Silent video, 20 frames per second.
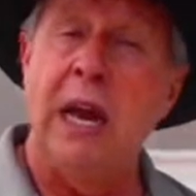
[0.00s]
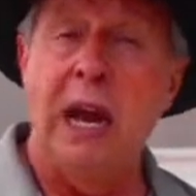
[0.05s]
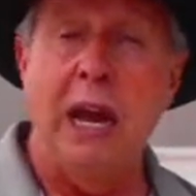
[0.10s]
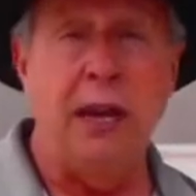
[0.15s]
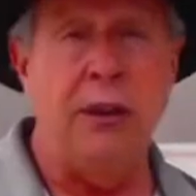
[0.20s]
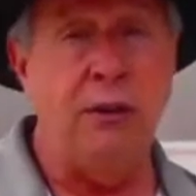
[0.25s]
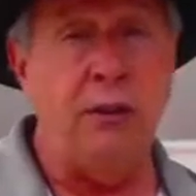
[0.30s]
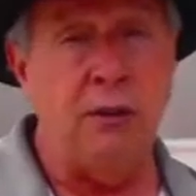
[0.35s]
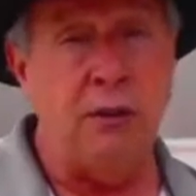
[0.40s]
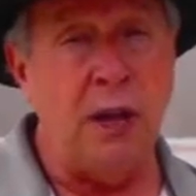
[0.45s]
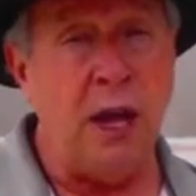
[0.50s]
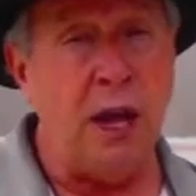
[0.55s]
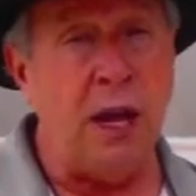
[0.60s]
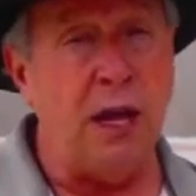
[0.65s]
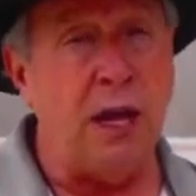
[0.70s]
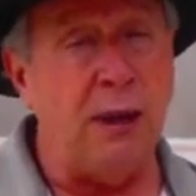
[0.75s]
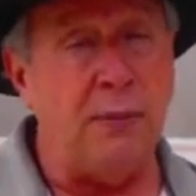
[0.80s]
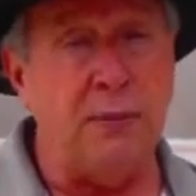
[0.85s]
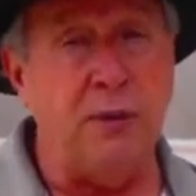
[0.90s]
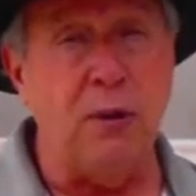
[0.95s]
and they're
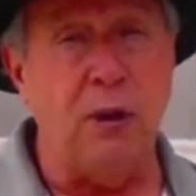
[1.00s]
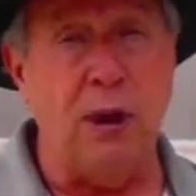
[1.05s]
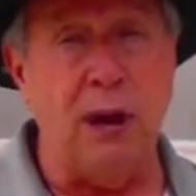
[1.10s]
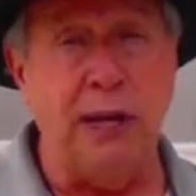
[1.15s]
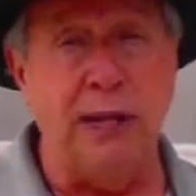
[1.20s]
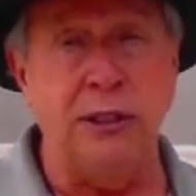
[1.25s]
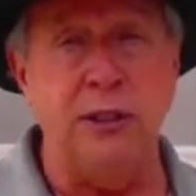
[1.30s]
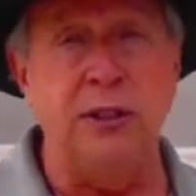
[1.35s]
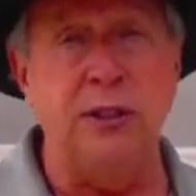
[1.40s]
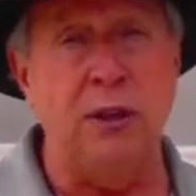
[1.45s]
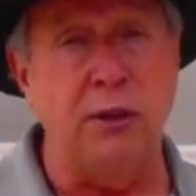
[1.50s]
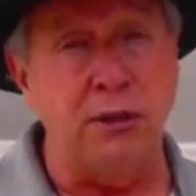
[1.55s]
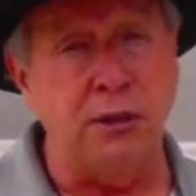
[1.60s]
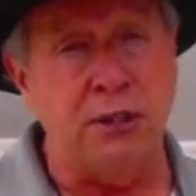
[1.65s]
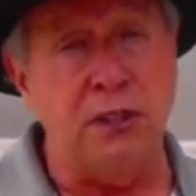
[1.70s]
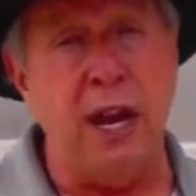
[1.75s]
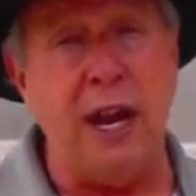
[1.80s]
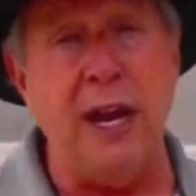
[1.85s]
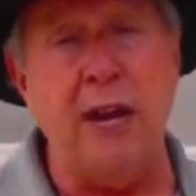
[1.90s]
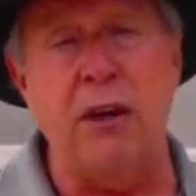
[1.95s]
not upgrades, they're
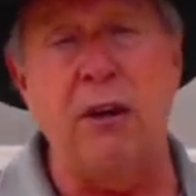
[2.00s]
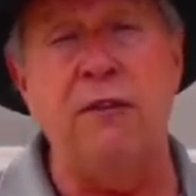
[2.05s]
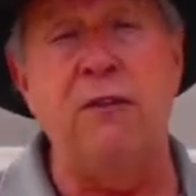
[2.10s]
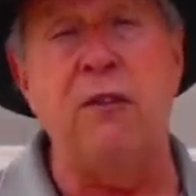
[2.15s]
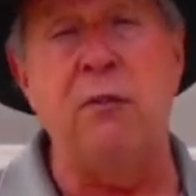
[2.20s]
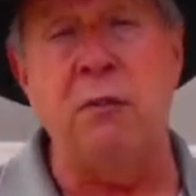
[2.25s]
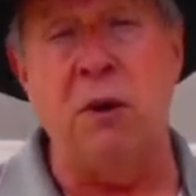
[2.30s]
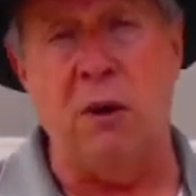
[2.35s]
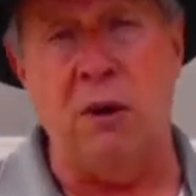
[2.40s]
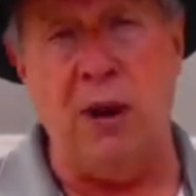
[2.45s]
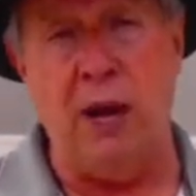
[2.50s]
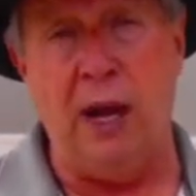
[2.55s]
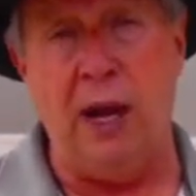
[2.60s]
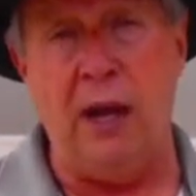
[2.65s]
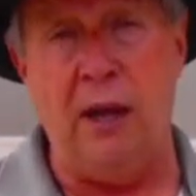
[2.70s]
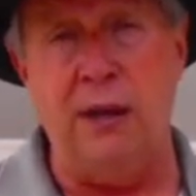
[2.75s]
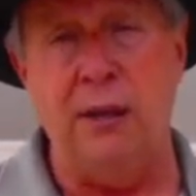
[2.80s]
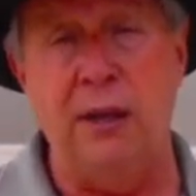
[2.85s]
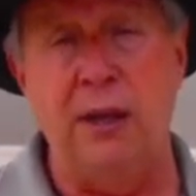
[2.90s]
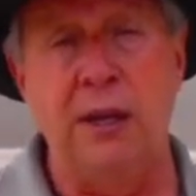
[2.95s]
standard for
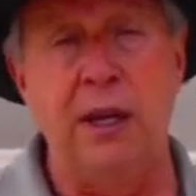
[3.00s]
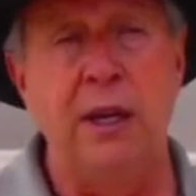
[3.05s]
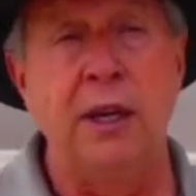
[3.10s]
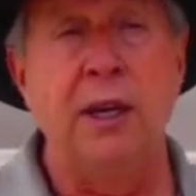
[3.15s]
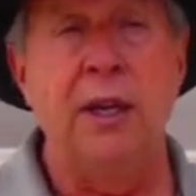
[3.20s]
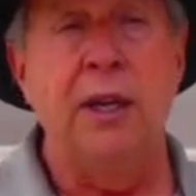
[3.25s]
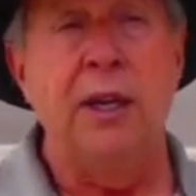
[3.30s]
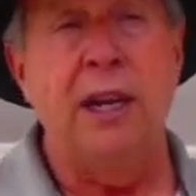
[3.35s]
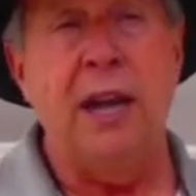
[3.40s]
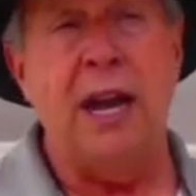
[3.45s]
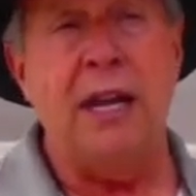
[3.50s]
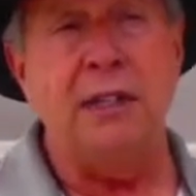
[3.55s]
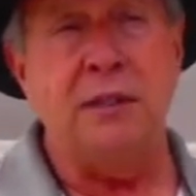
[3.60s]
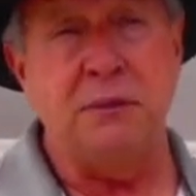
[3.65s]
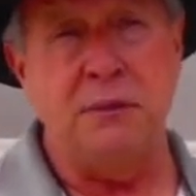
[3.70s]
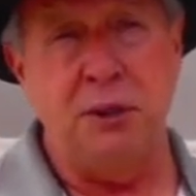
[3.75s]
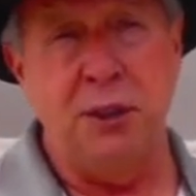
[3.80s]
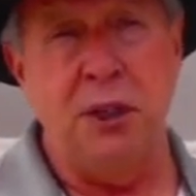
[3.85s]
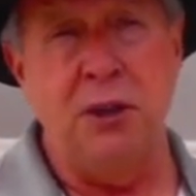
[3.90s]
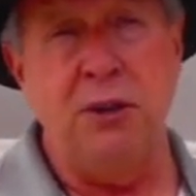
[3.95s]
Merhow. Guys,
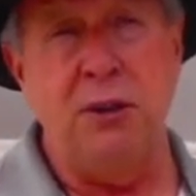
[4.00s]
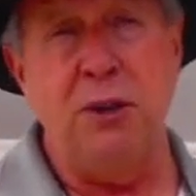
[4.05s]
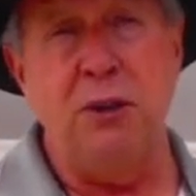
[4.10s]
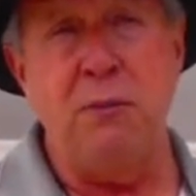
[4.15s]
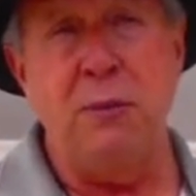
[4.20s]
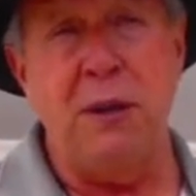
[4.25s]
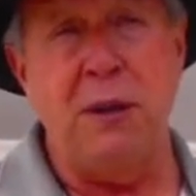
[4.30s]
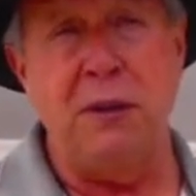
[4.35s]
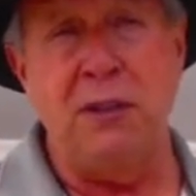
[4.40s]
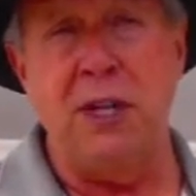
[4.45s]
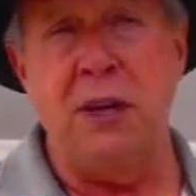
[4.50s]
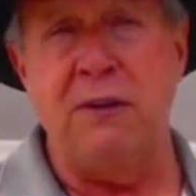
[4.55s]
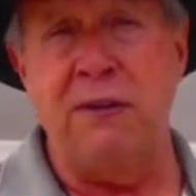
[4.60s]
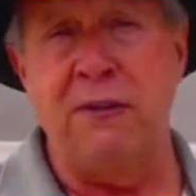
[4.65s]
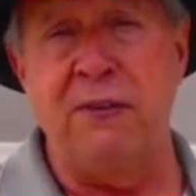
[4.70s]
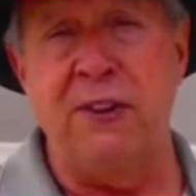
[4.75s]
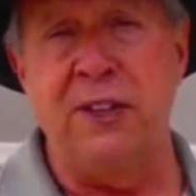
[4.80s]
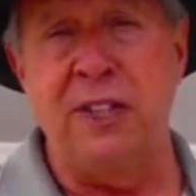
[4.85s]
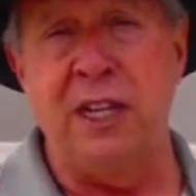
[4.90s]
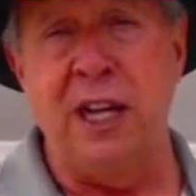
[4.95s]
you know, you build something
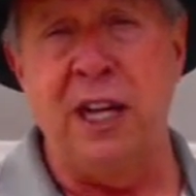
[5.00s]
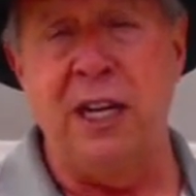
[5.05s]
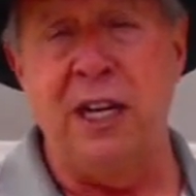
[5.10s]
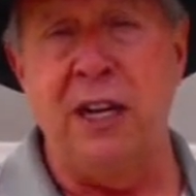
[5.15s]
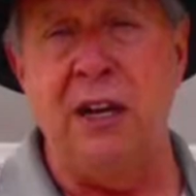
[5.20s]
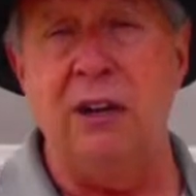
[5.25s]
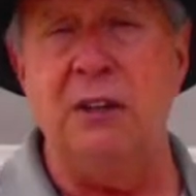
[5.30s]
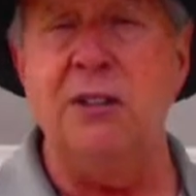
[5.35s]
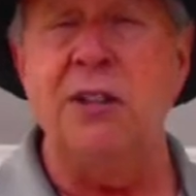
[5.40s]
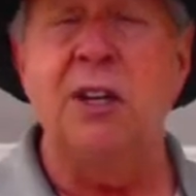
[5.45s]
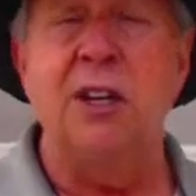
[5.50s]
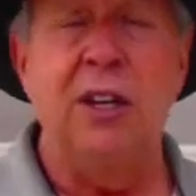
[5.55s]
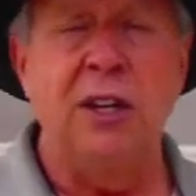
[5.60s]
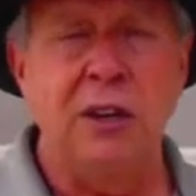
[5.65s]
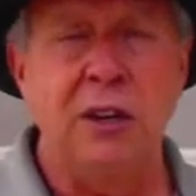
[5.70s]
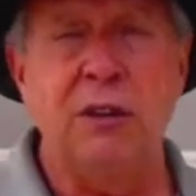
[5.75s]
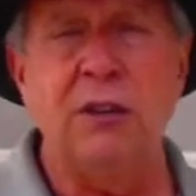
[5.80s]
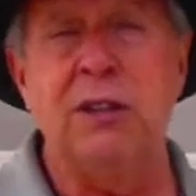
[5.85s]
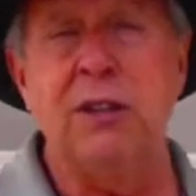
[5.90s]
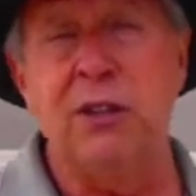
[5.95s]
for 58 years,
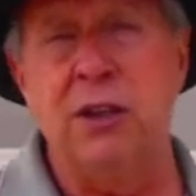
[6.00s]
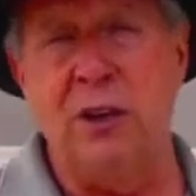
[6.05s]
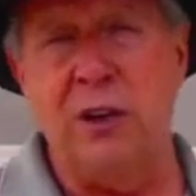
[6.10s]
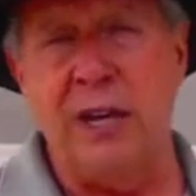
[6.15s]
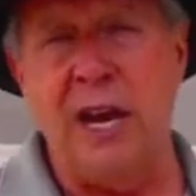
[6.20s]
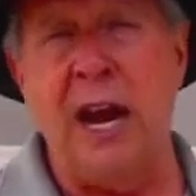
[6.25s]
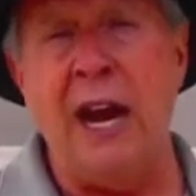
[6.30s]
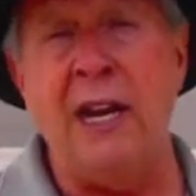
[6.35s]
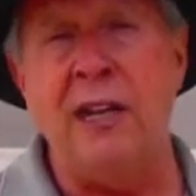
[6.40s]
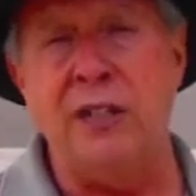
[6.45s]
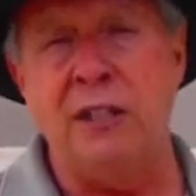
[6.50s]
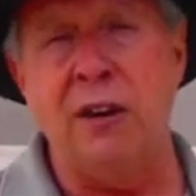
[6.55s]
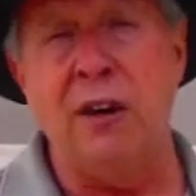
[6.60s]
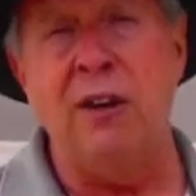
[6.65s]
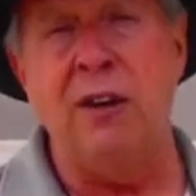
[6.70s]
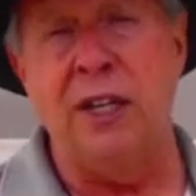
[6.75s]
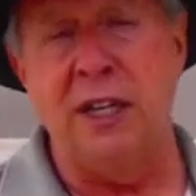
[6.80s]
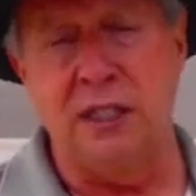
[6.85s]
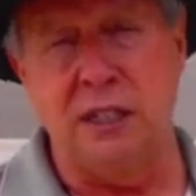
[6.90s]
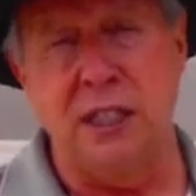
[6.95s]
you're, you're kind of
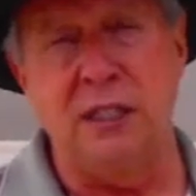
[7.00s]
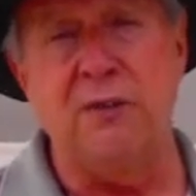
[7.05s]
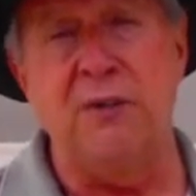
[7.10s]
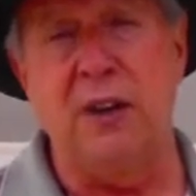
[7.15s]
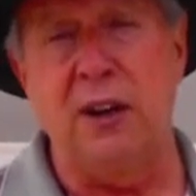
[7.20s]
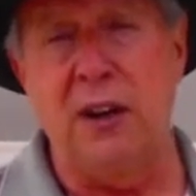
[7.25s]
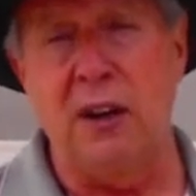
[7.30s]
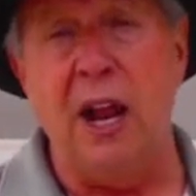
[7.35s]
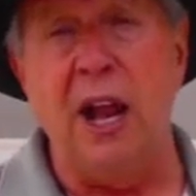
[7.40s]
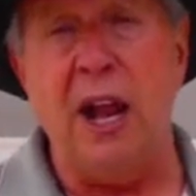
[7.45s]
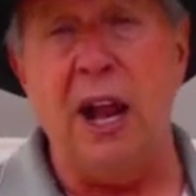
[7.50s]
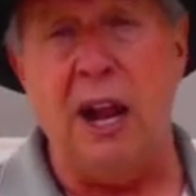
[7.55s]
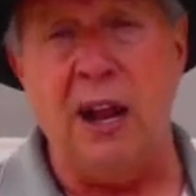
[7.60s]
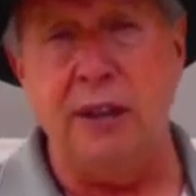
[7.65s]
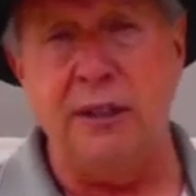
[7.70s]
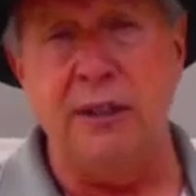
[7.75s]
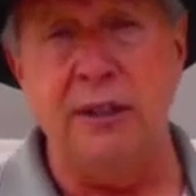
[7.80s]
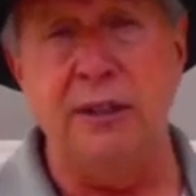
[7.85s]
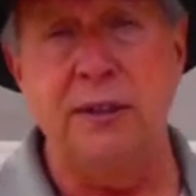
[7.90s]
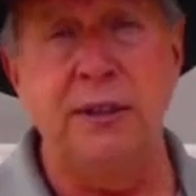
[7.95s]
starting to get this figured
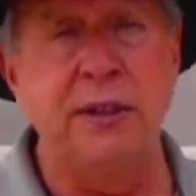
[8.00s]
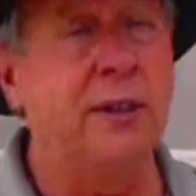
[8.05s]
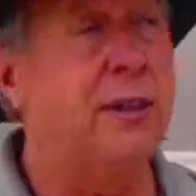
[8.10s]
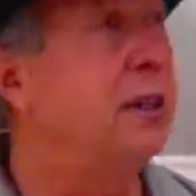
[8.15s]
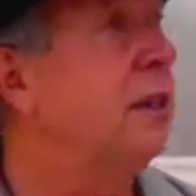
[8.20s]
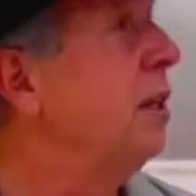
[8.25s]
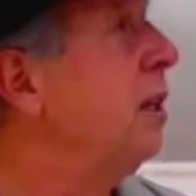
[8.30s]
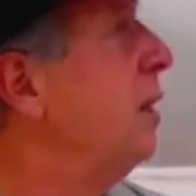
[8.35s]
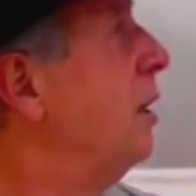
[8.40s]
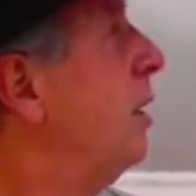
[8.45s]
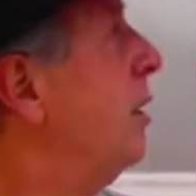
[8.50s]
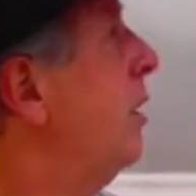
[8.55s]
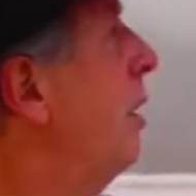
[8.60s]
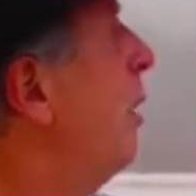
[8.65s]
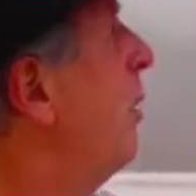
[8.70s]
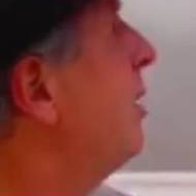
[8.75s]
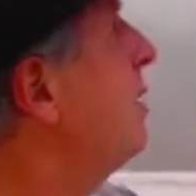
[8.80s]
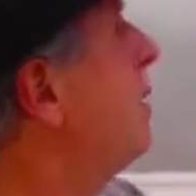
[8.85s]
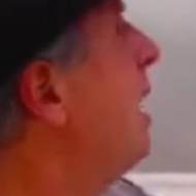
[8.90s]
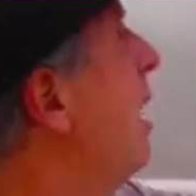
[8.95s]
out. Notice